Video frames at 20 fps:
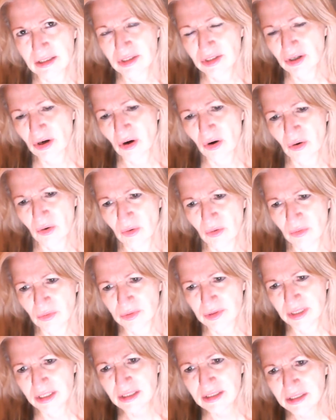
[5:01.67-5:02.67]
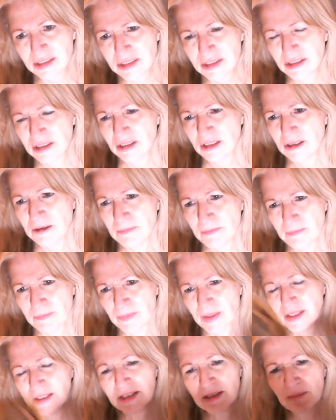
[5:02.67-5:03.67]
so this
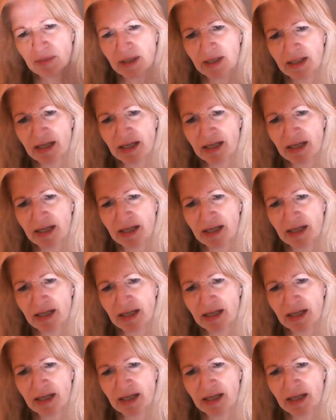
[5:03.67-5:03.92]
is somebody